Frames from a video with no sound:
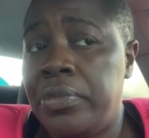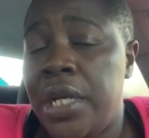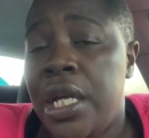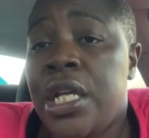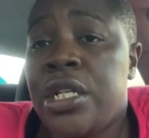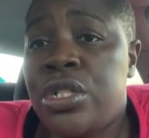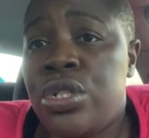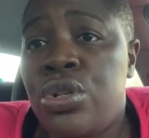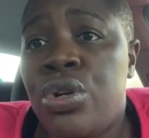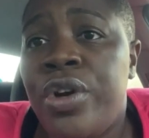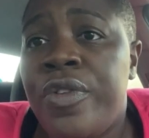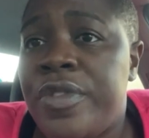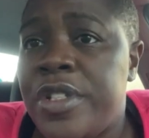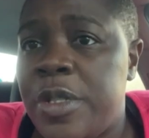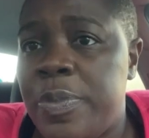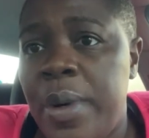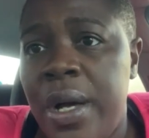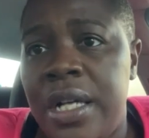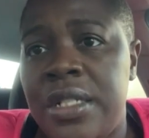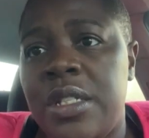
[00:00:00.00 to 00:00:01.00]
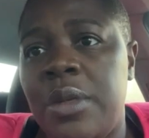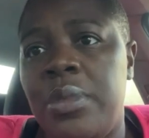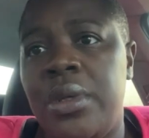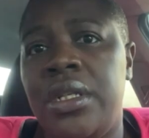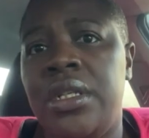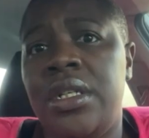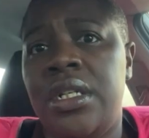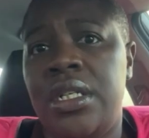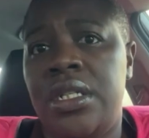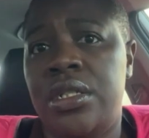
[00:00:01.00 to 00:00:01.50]
it's your
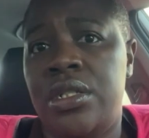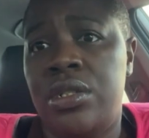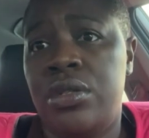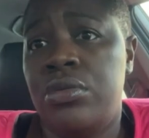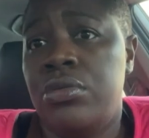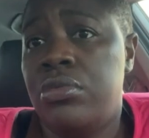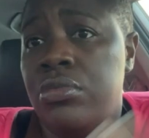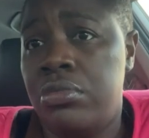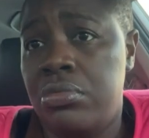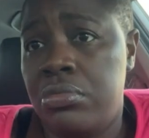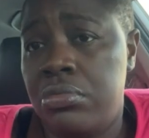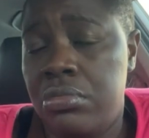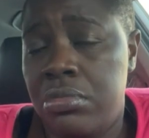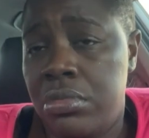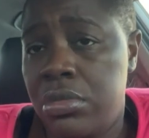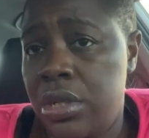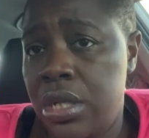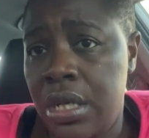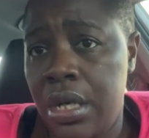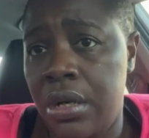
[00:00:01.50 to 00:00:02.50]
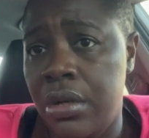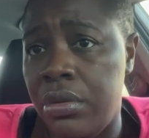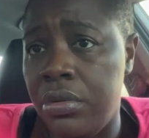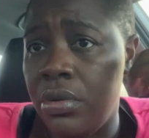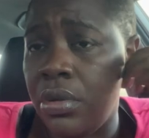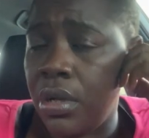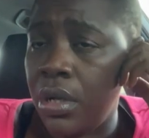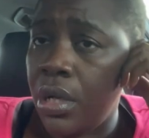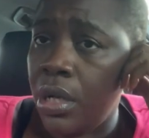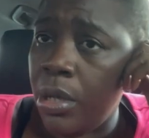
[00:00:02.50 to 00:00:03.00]
responsibility to,
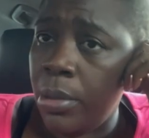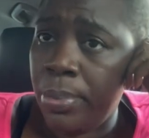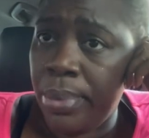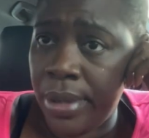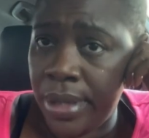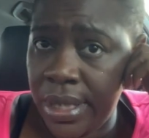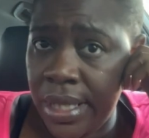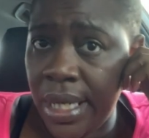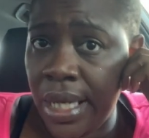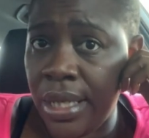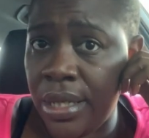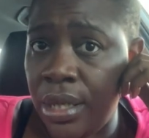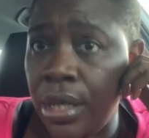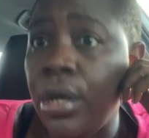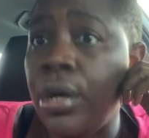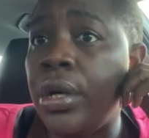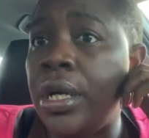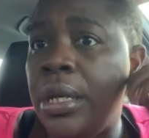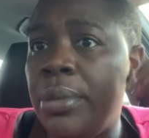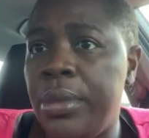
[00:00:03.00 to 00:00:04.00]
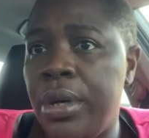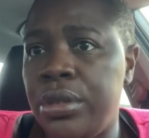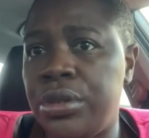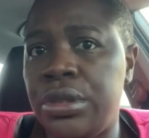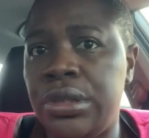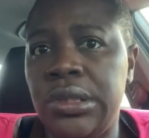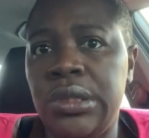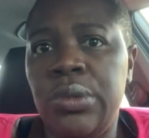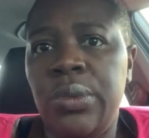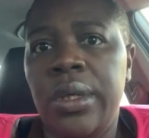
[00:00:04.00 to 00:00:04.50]
protect your
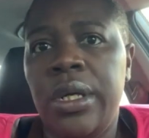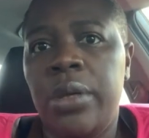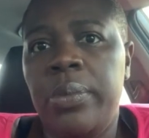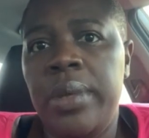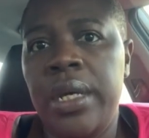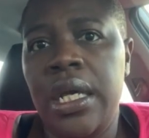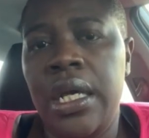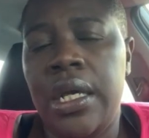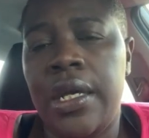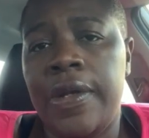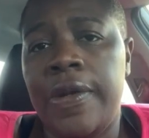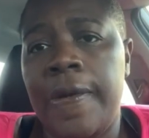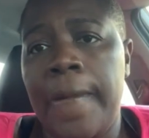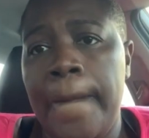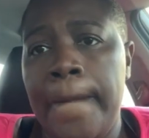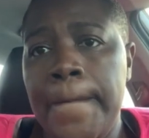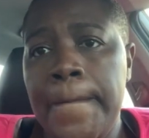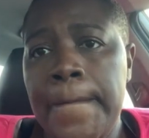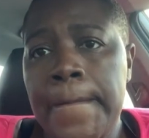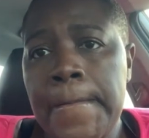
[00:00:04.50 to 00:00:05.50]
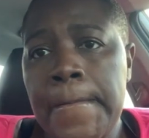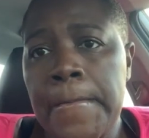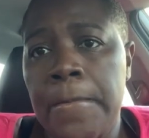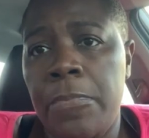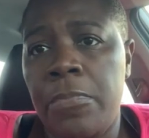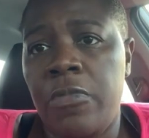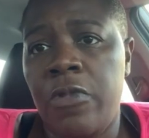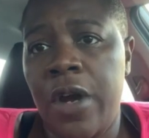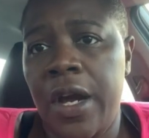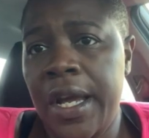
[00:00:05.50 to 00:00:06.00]
emotional well-being,
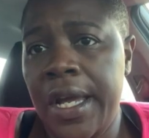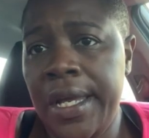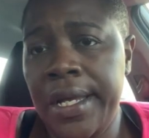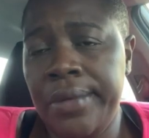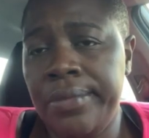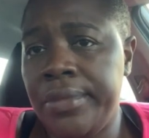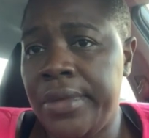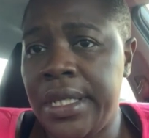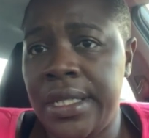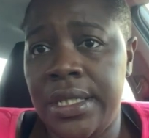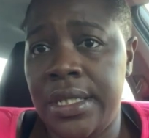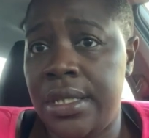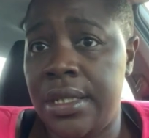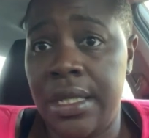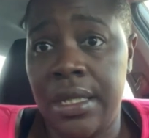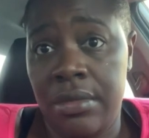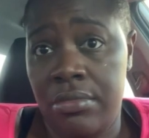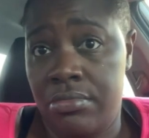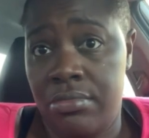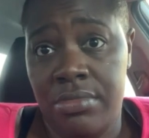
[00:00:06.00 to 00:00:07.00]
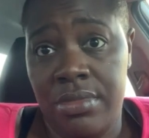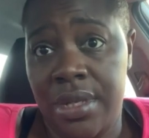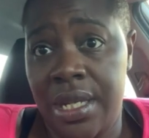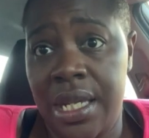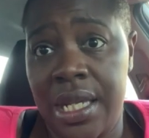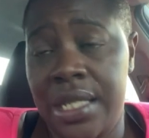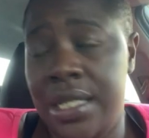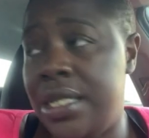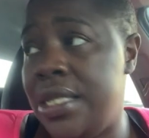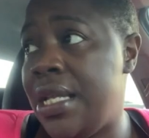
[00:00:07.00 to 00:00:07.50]
right? Because
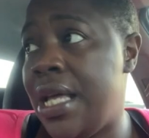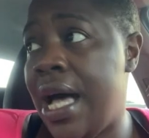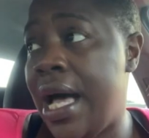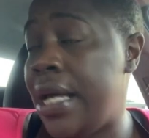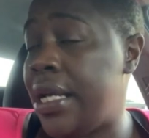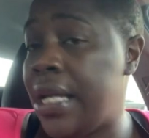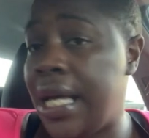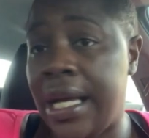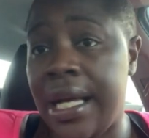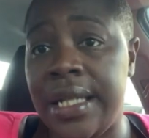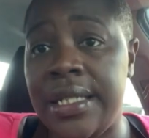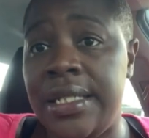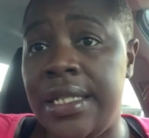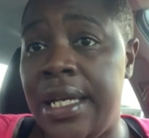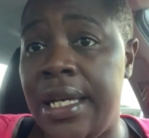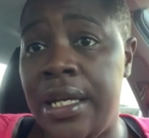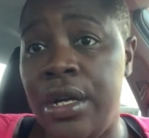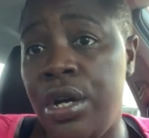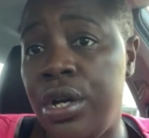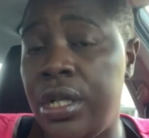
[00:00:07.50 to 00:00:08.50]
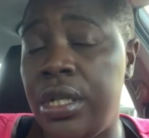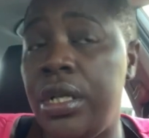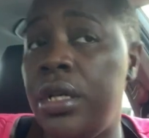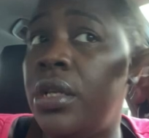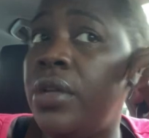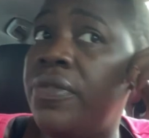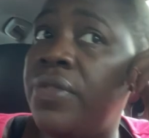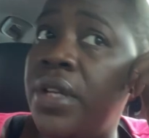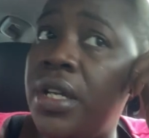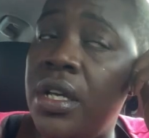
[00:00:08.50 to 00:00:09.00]
it's not, like I said earlier
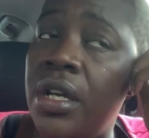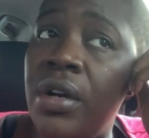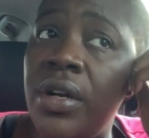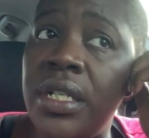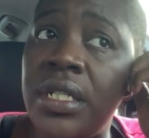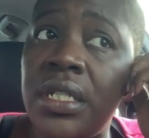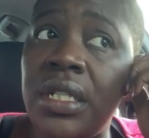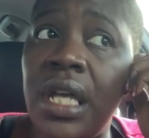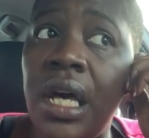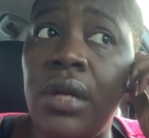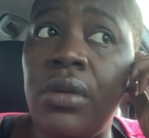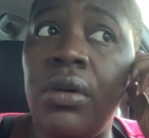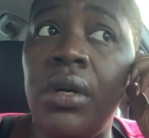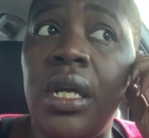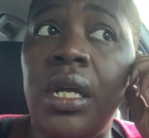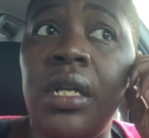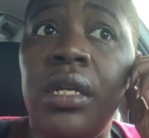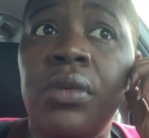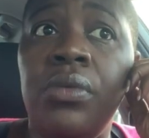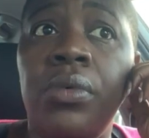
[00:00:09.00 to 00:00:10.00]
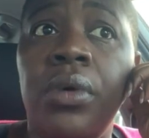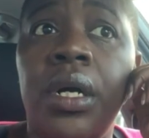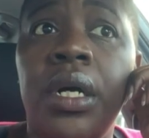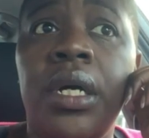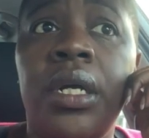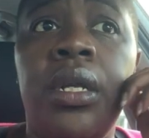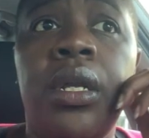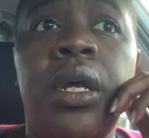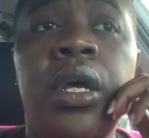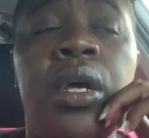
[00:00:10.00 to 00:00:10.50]
in the video, it's not on
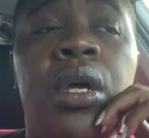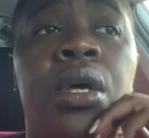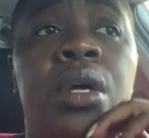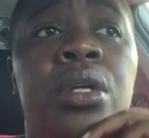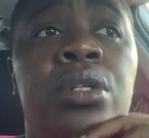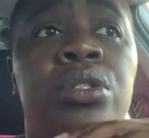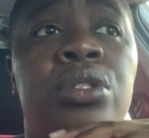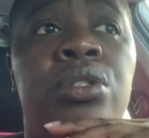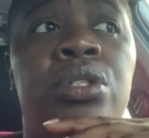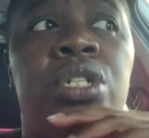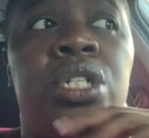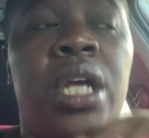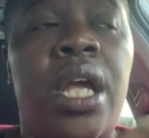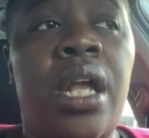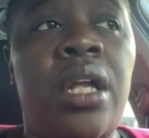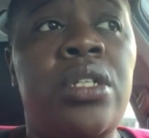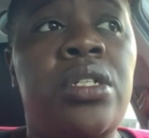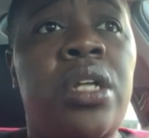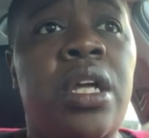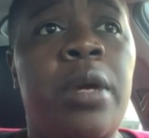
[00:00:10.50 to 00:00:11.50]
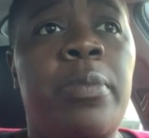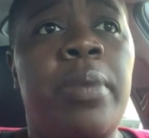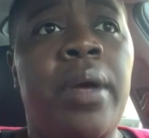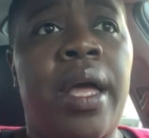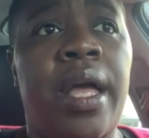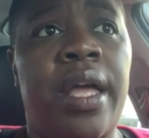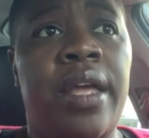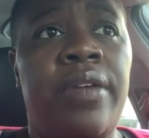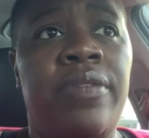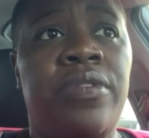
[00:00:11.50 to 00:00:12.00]
anyone to change their
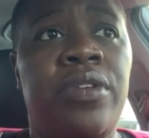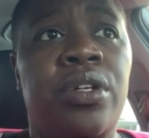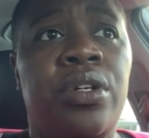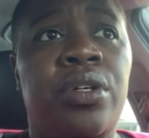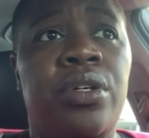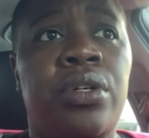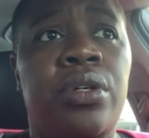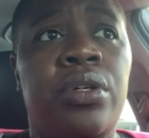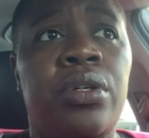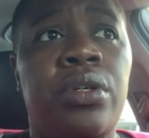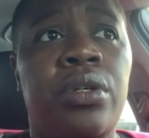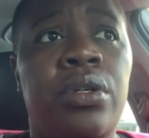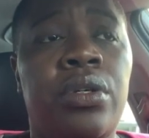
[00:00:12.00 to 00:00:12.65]
behavior.